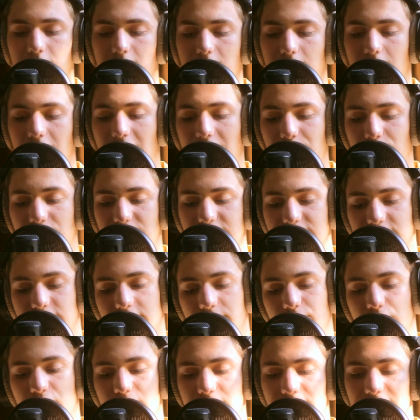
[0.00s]
I wanted to
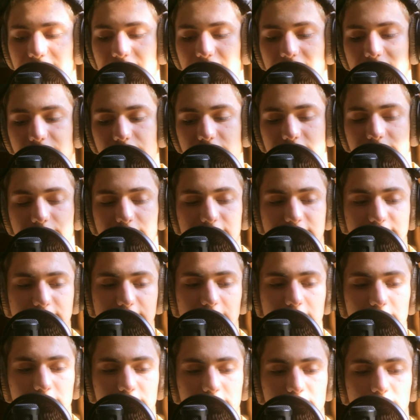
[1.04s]
communicate with my
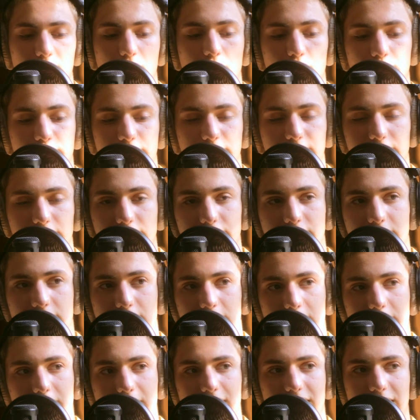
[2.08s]
seller openly
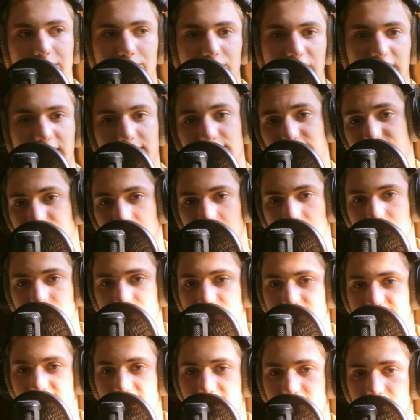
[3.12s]
and be able to
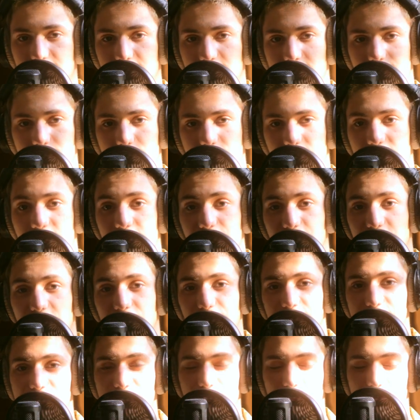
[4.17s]
understand him in a very
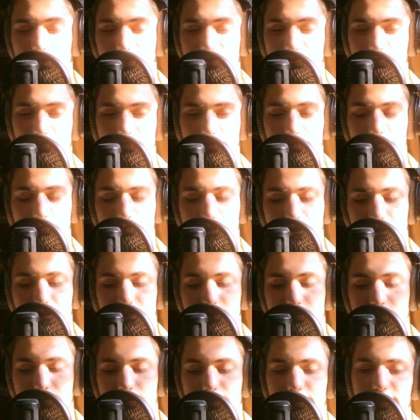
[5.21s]
trustworthy way.
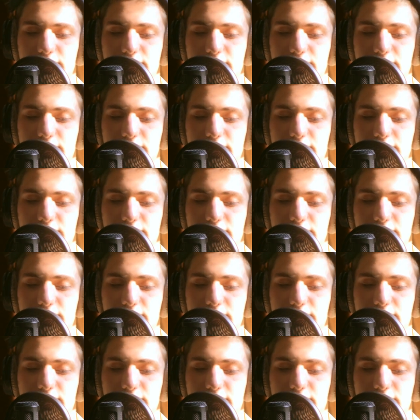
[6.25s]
